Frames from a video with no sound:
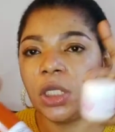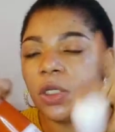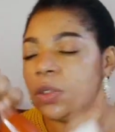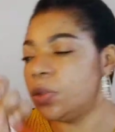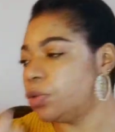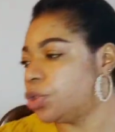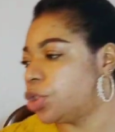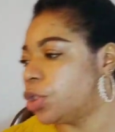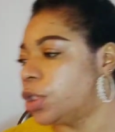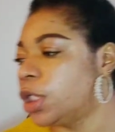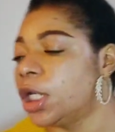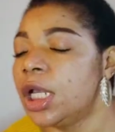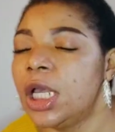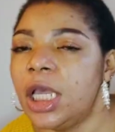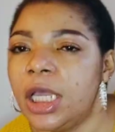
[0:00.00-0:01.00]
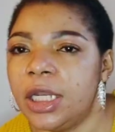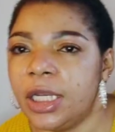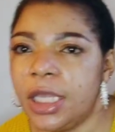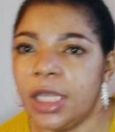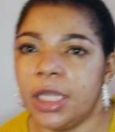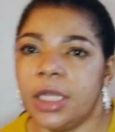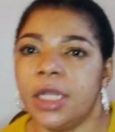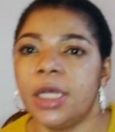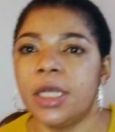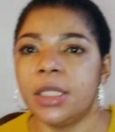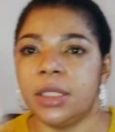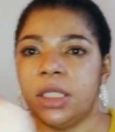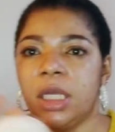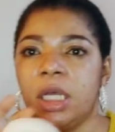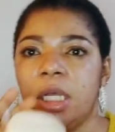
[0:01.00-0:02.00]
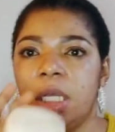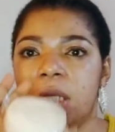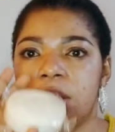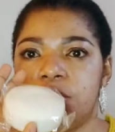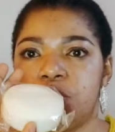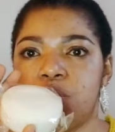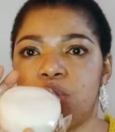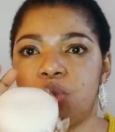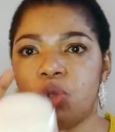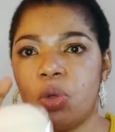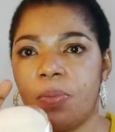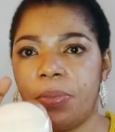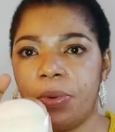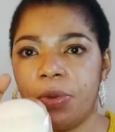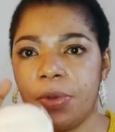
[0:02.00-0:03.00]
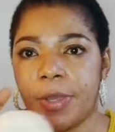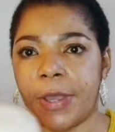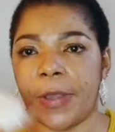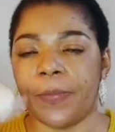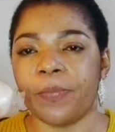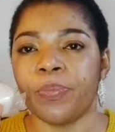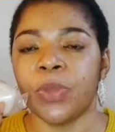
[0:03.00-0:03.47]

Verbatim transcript: Lotion and then the soap okay